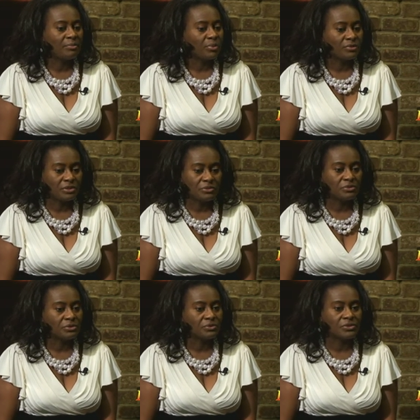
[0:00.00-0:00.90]

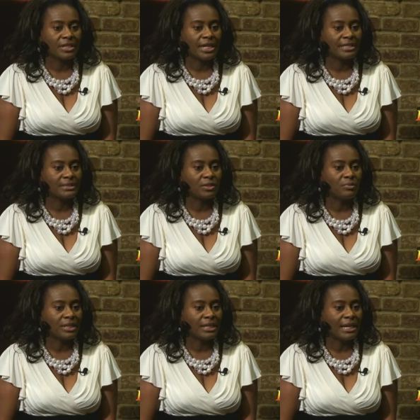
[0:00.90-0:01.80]
producers, they got so
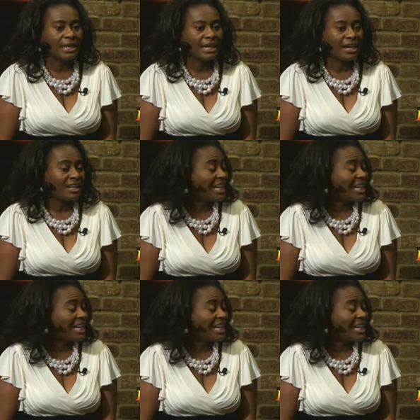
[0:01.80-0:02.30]
many uh,